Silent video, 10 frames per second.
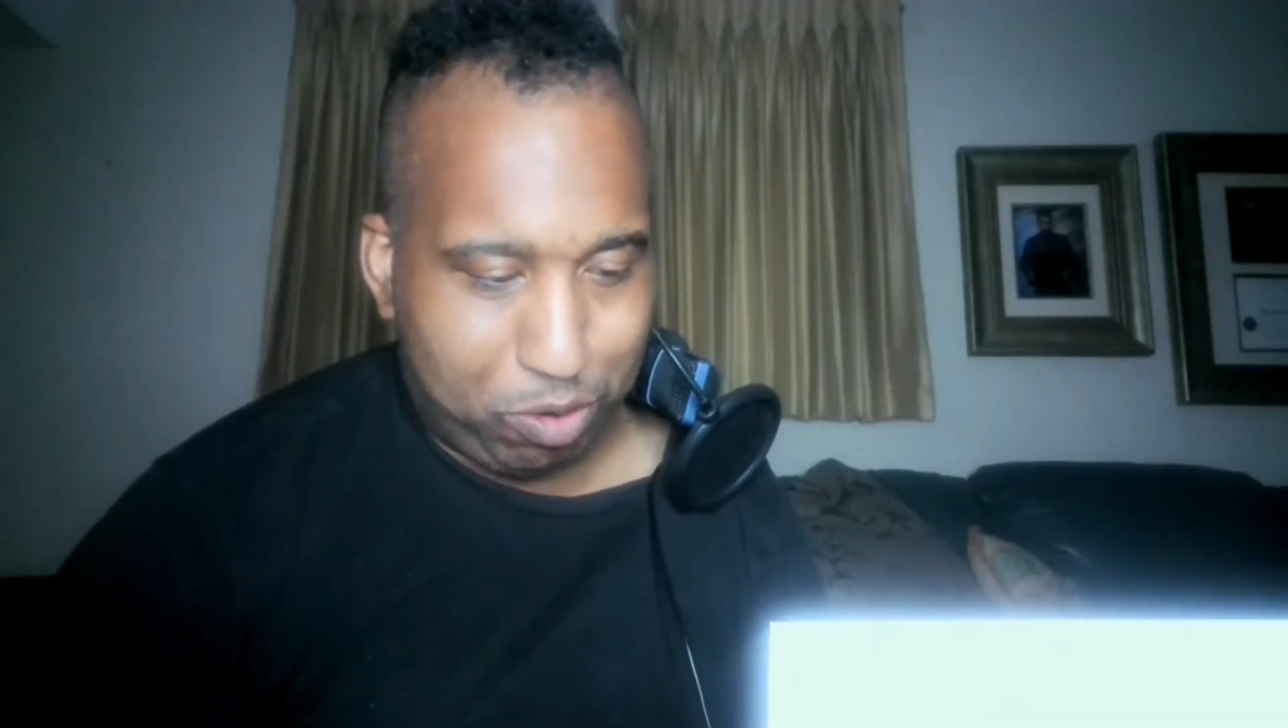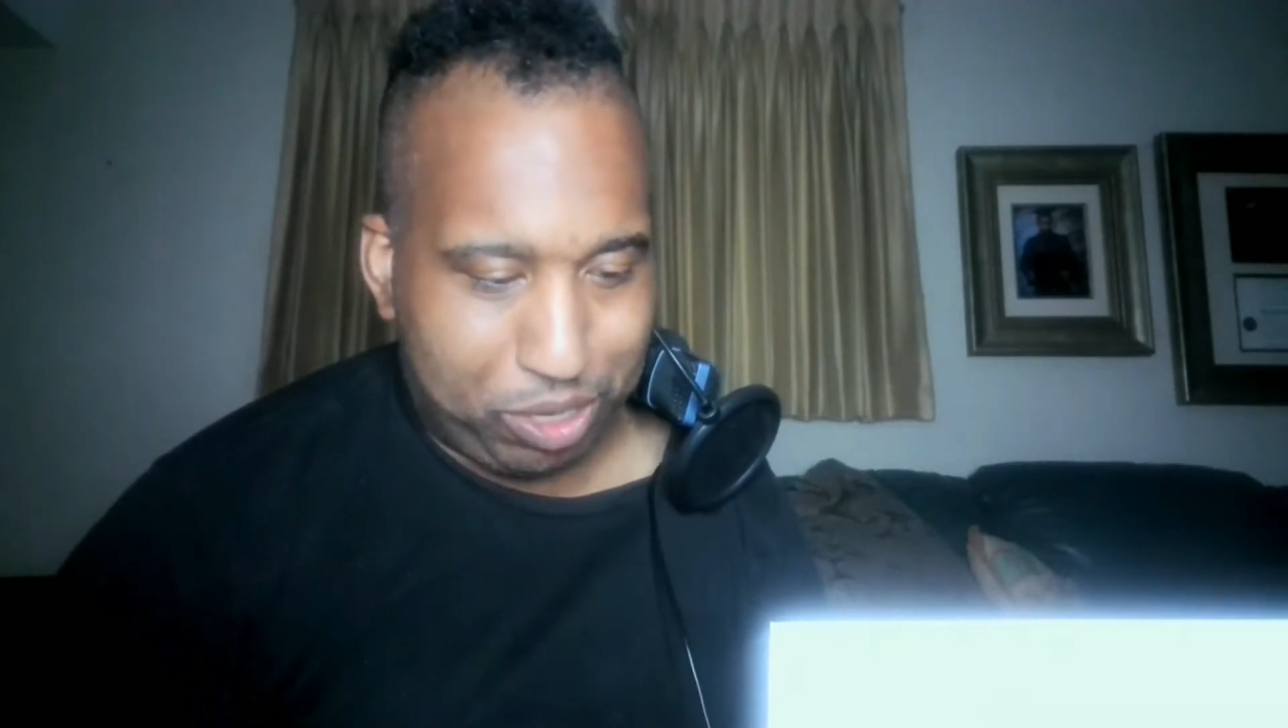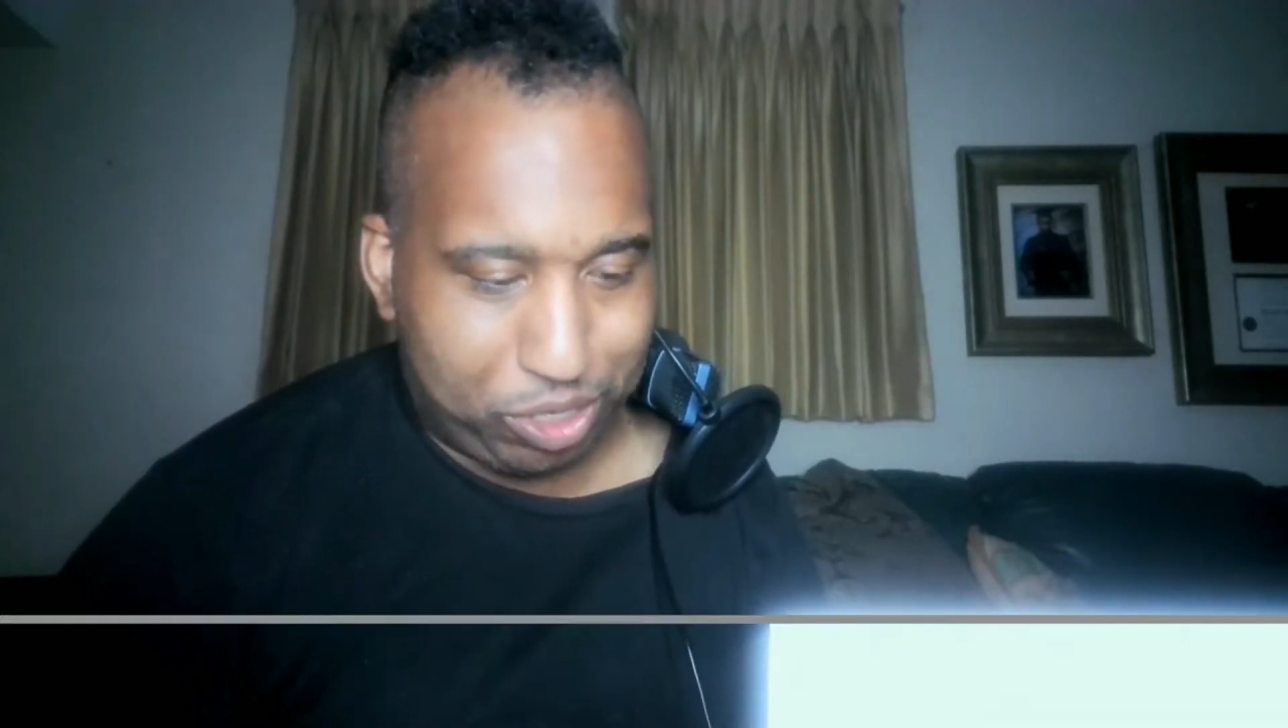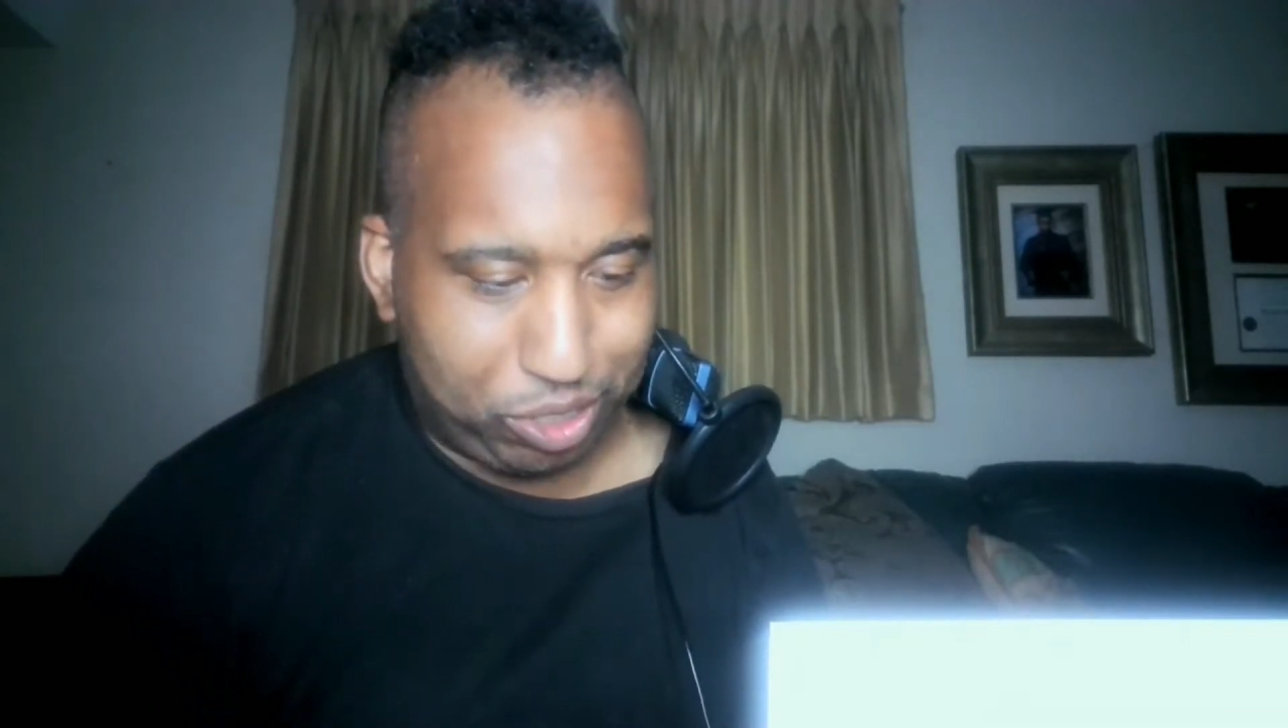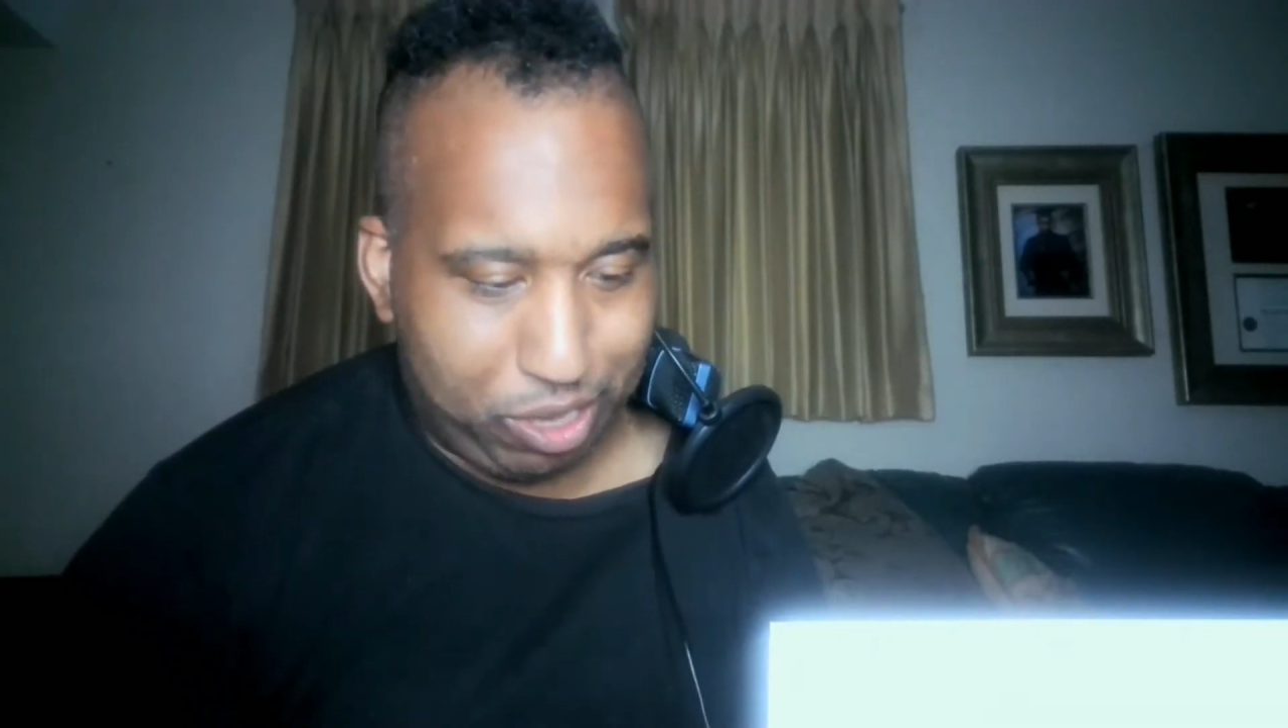whole
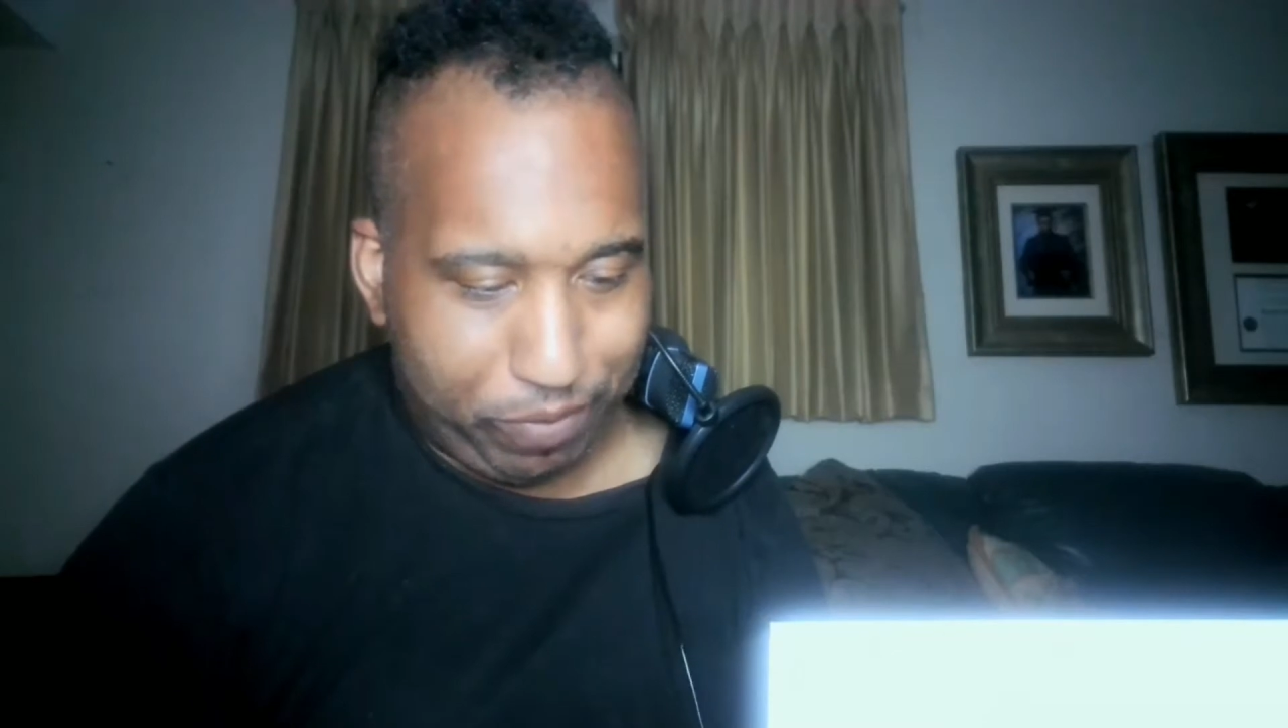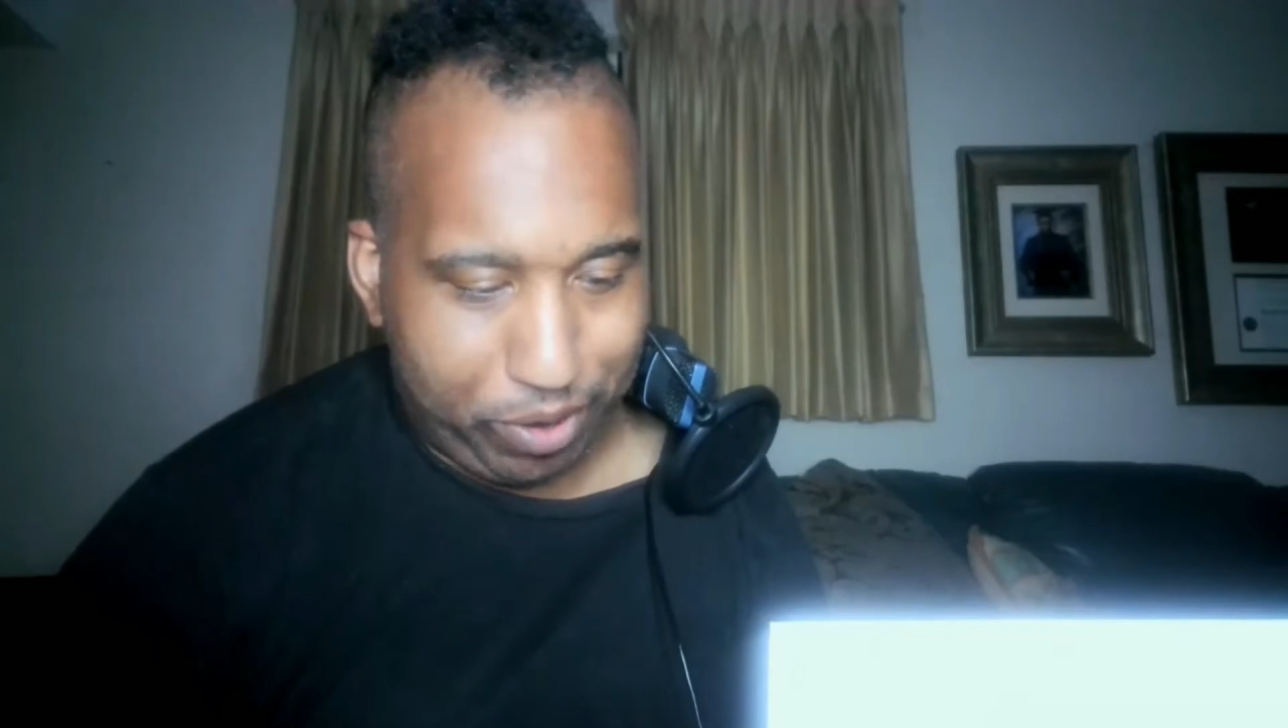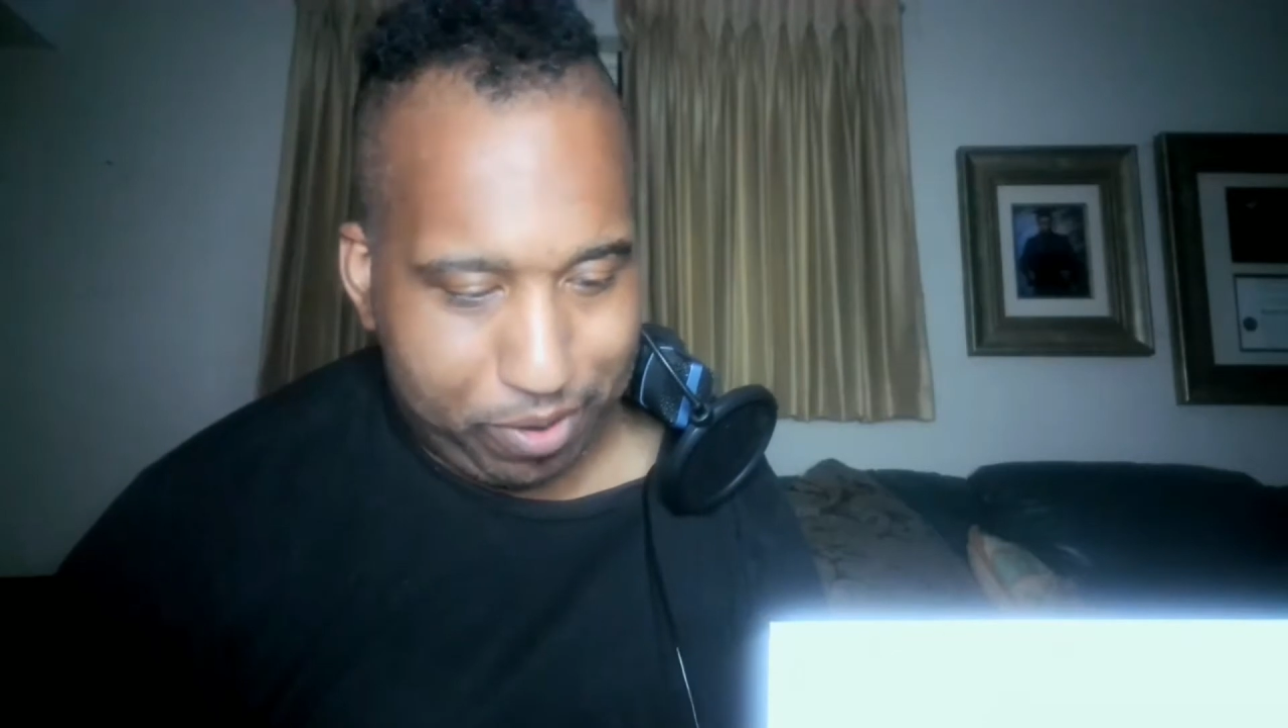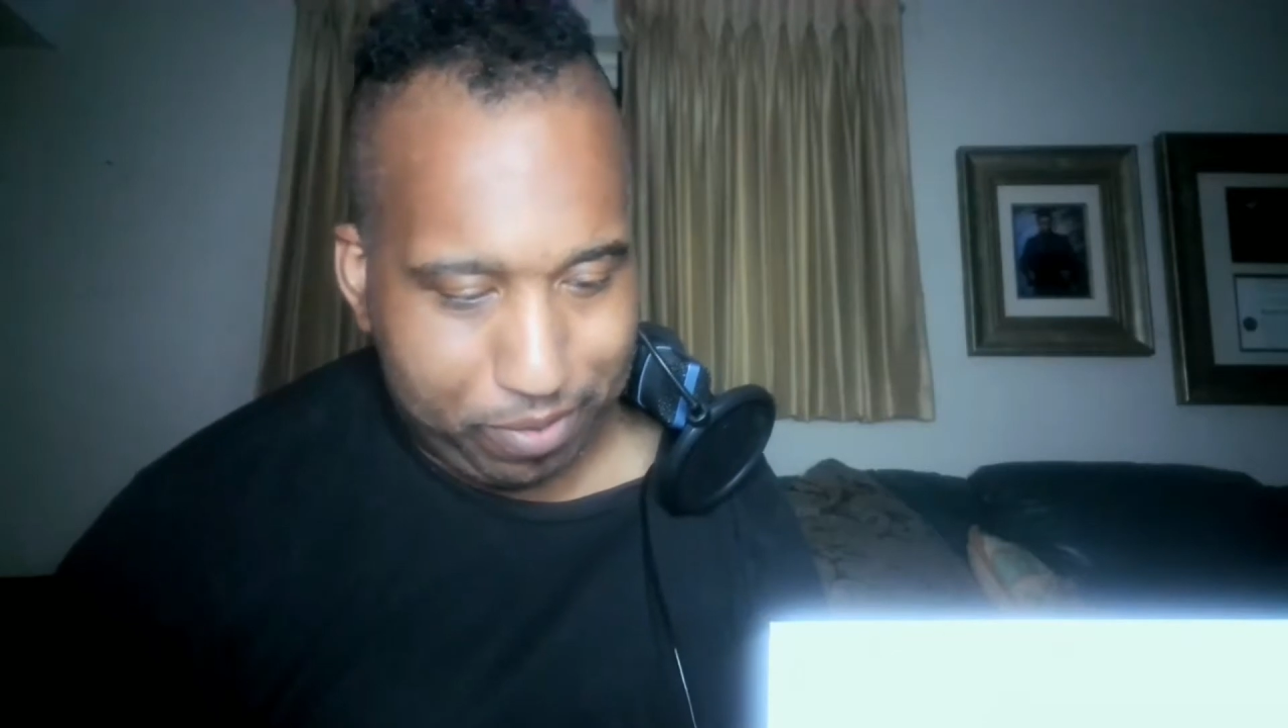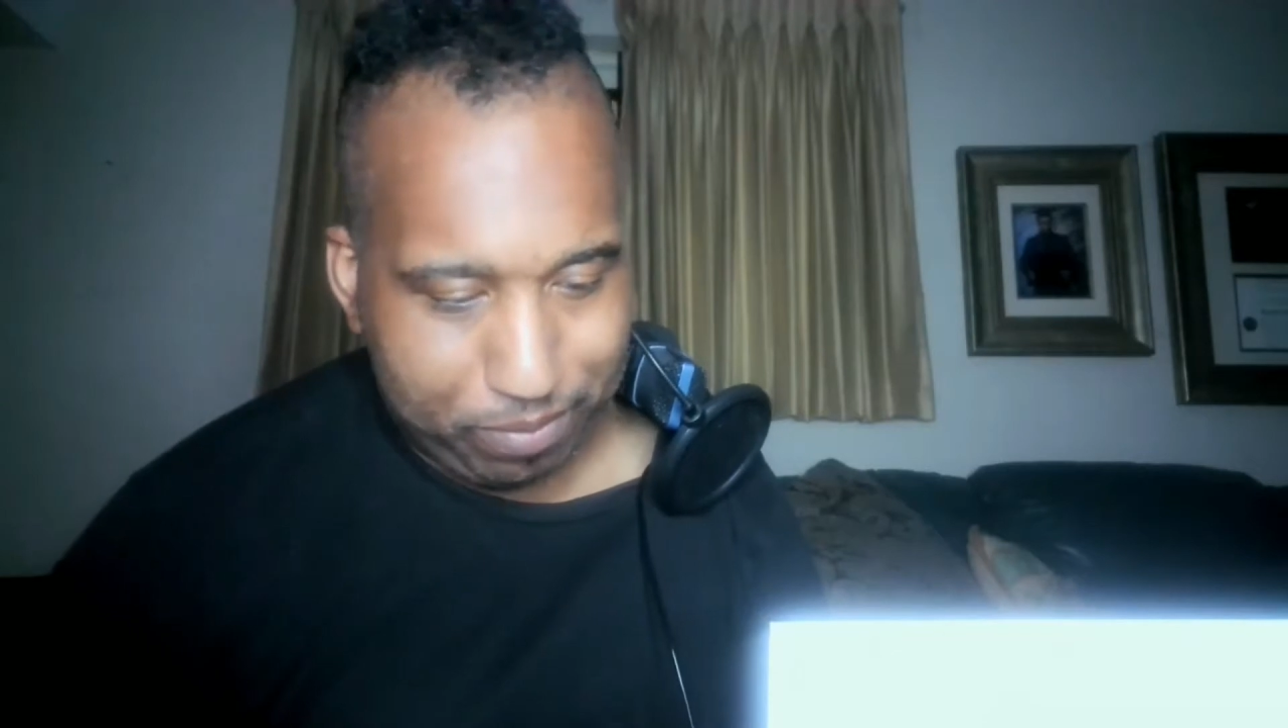bunch of stuff
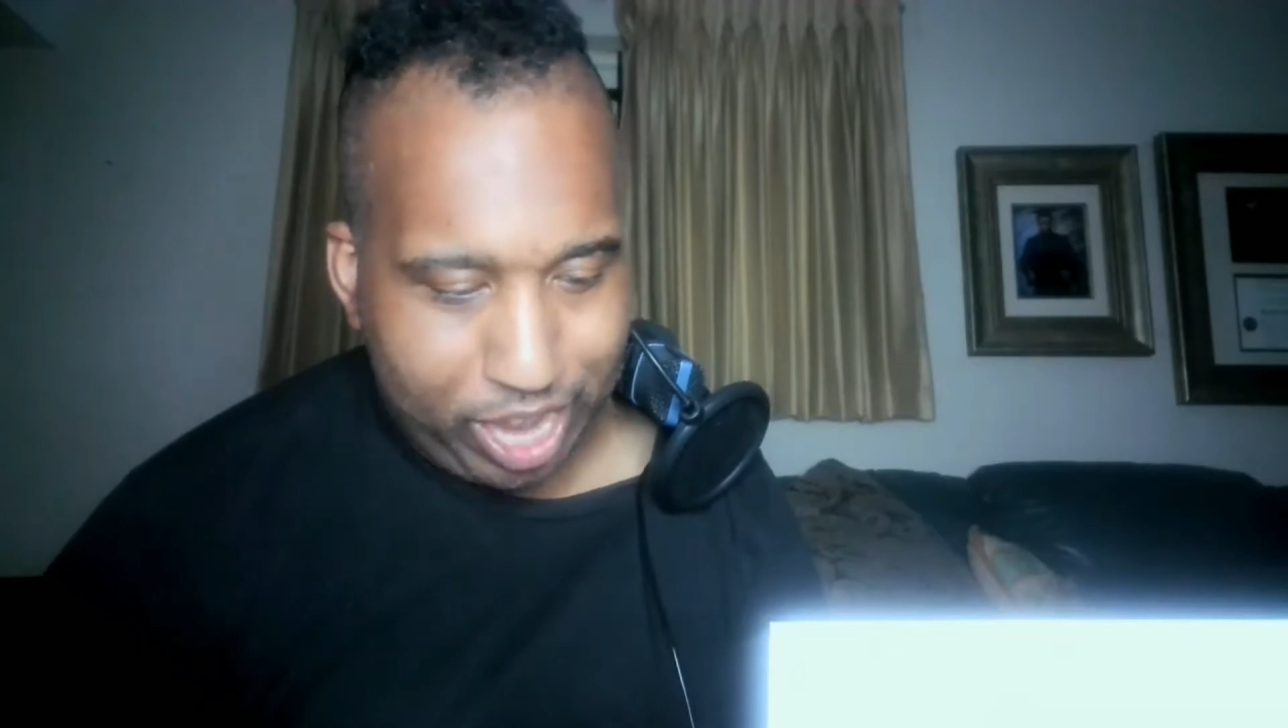here.